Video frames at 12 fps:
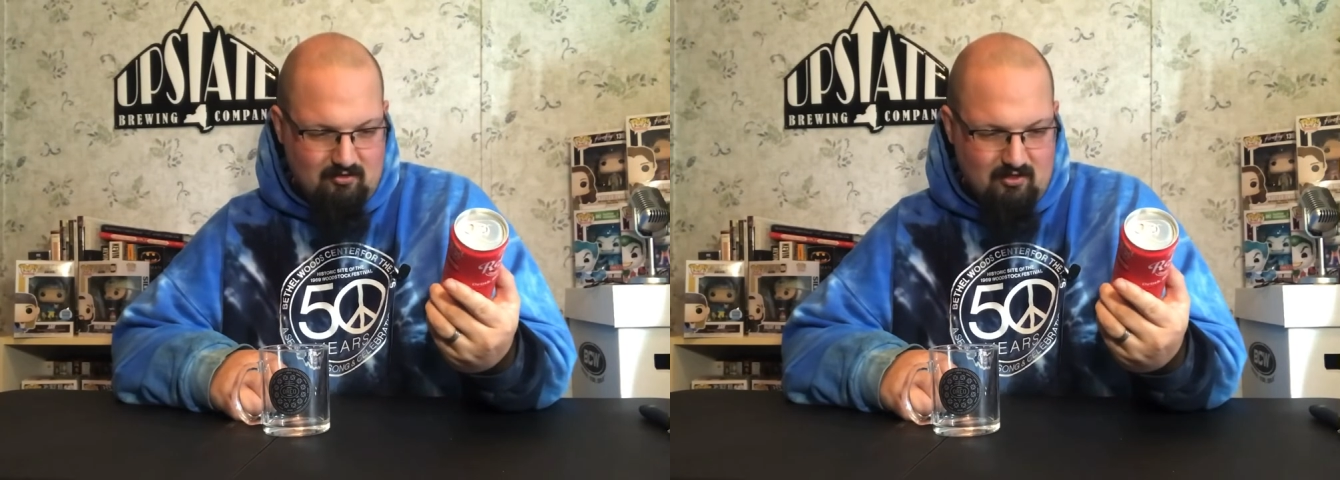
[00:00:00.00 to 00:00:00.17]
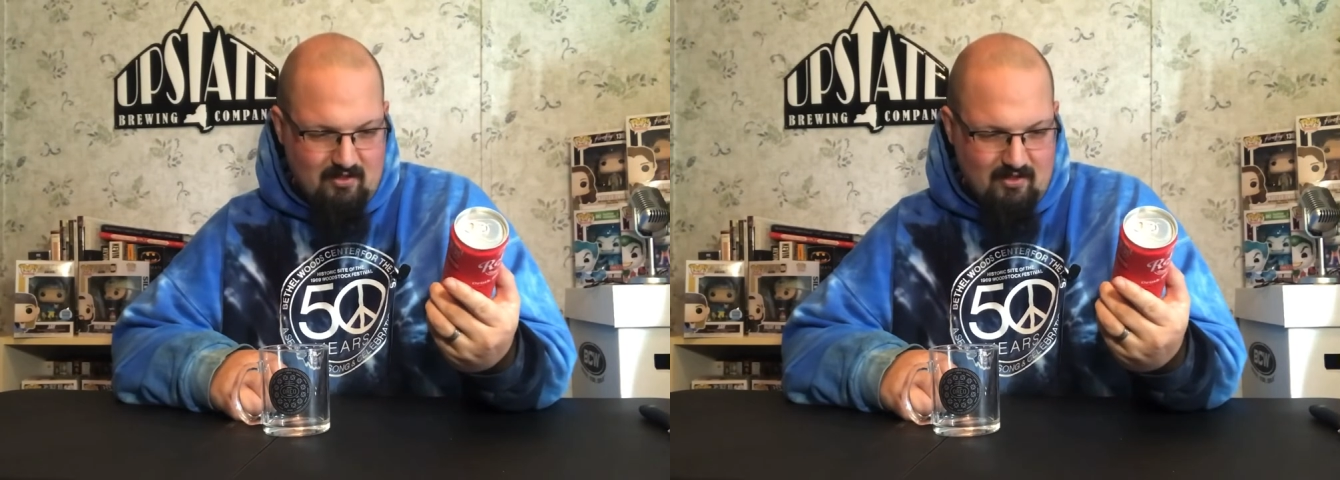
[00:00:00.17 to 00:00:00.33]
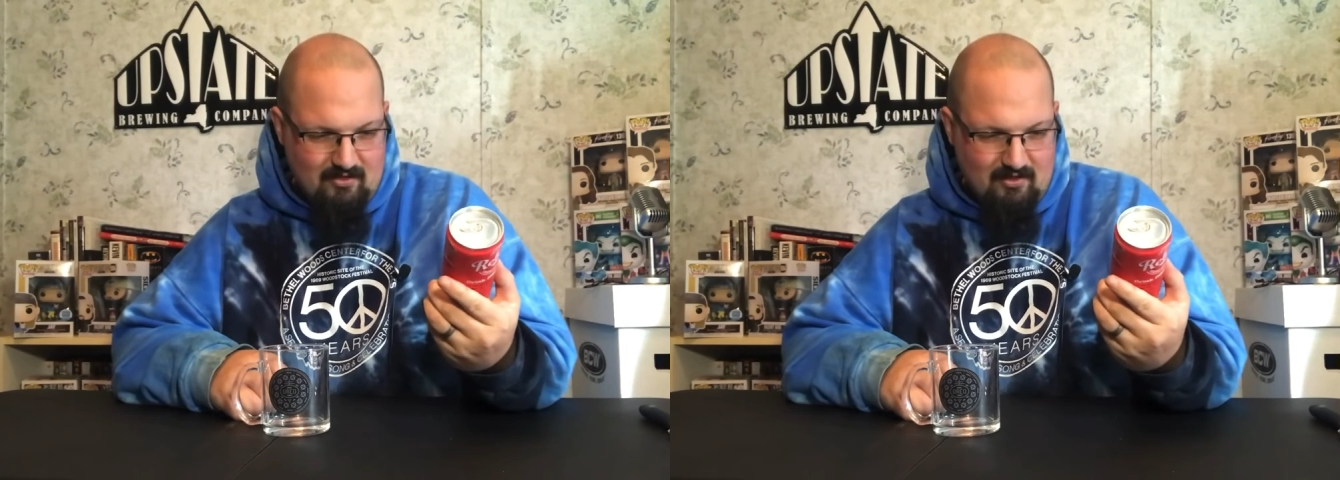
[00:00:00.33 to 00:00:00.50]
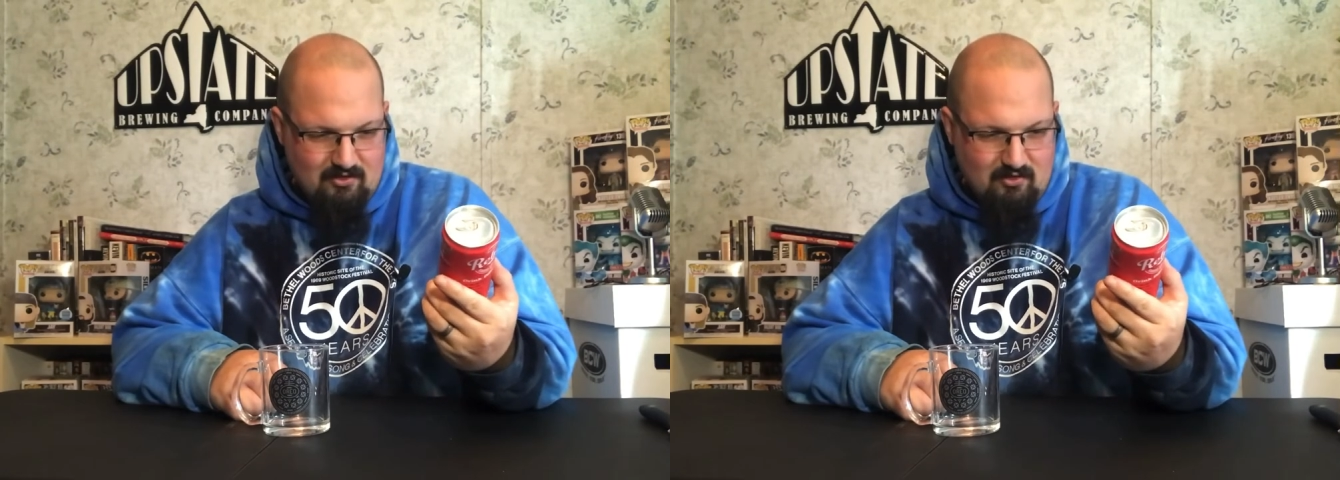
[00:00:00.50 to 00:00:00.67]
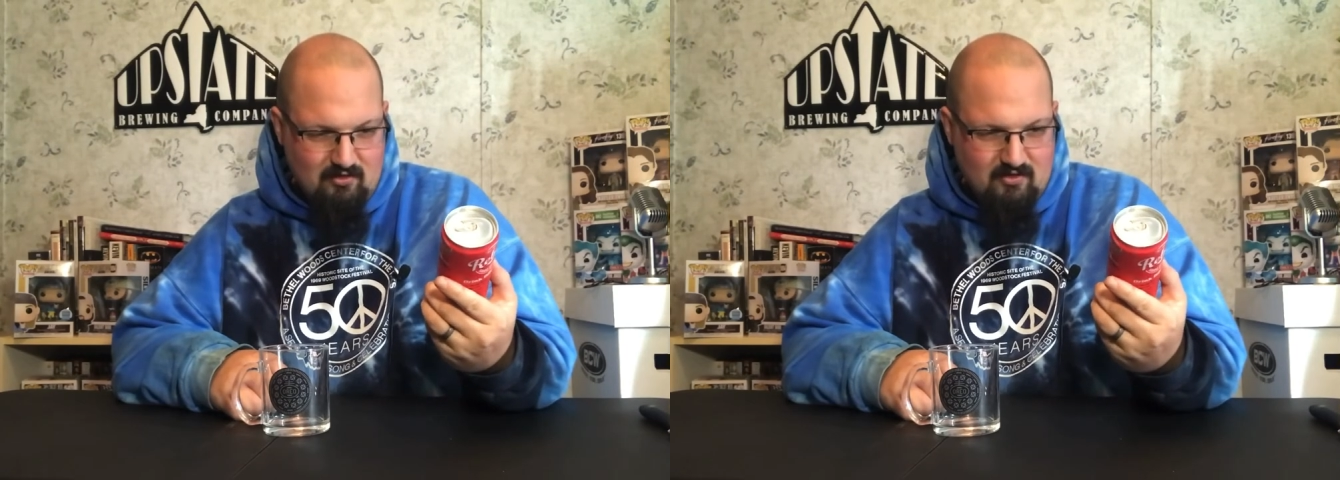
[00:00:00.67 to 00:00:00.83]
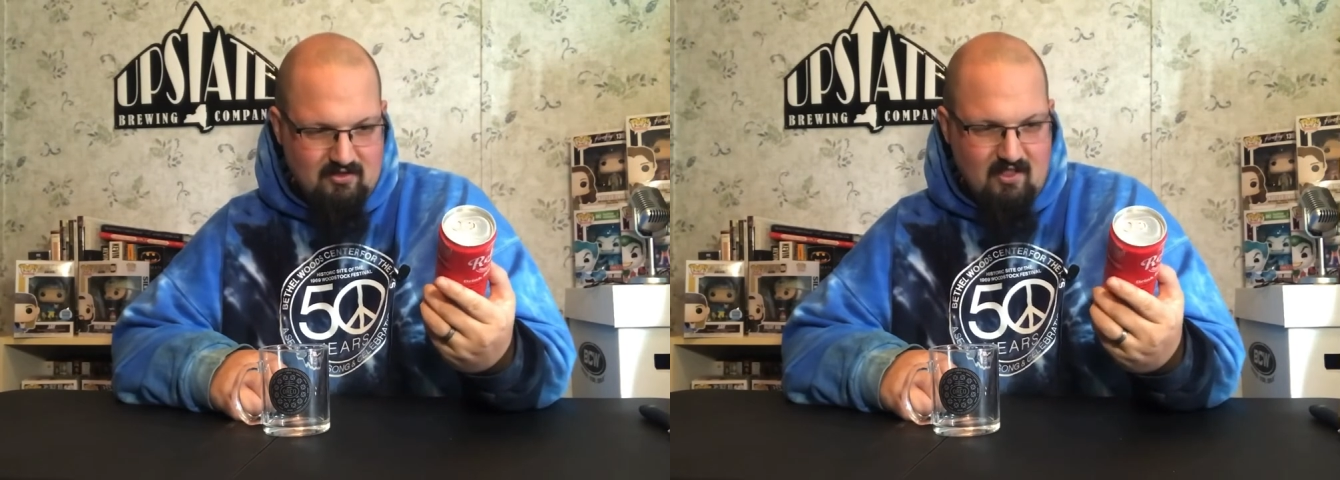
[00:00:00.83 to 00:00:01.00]
on, I guess you
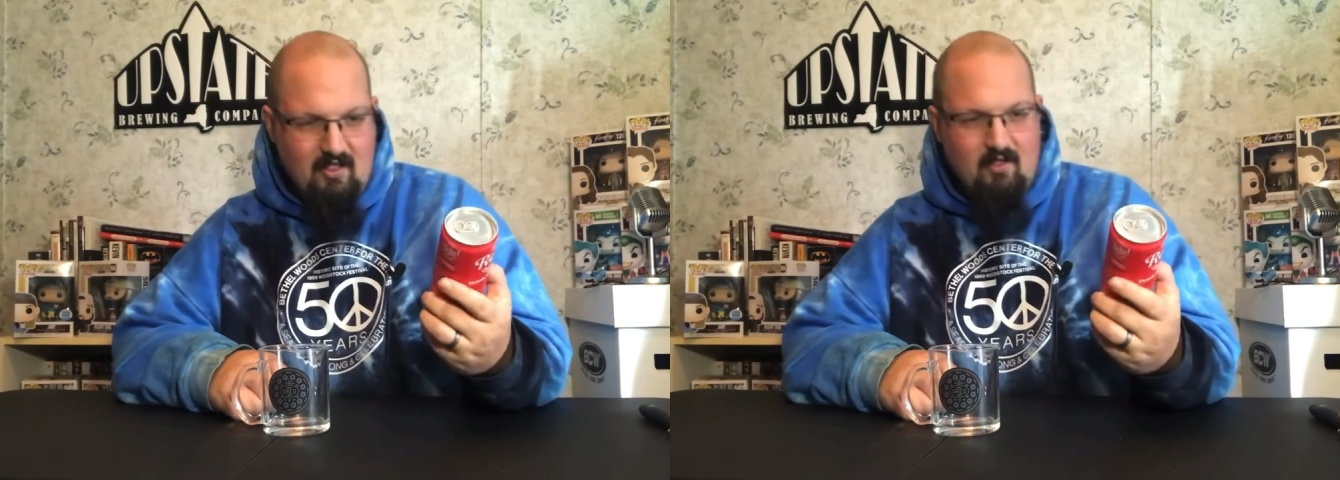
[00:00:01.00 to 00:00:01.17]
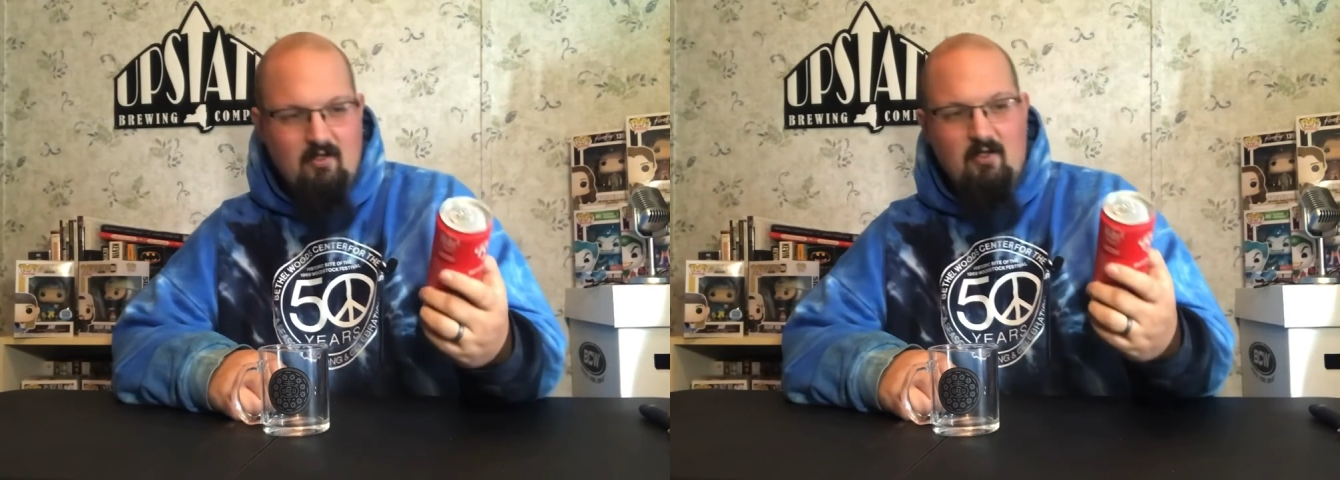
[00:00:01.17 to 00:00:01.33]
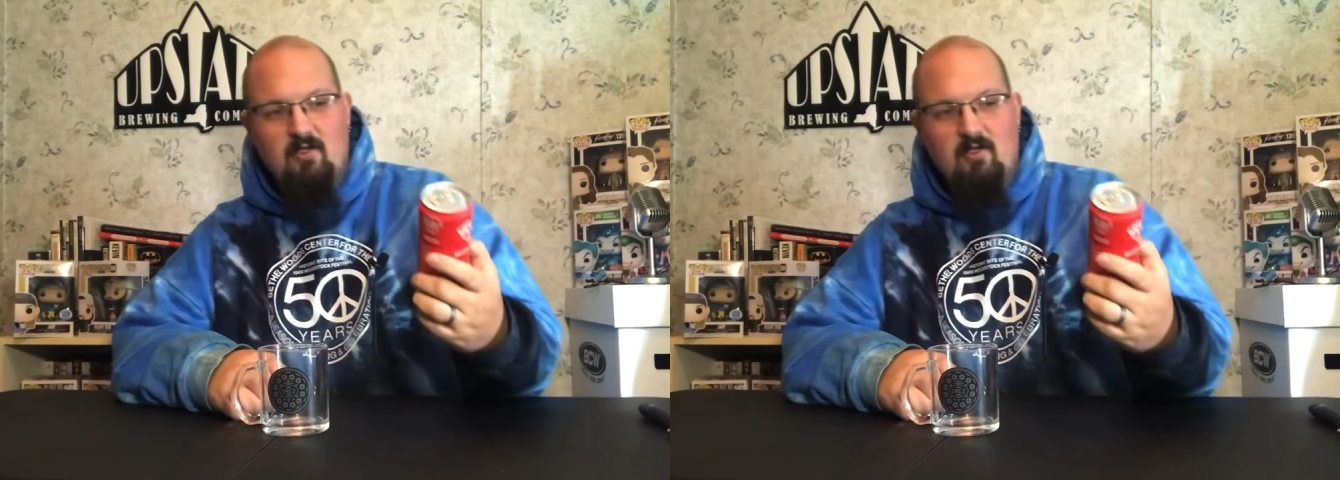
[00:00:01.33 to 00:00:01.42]
could say.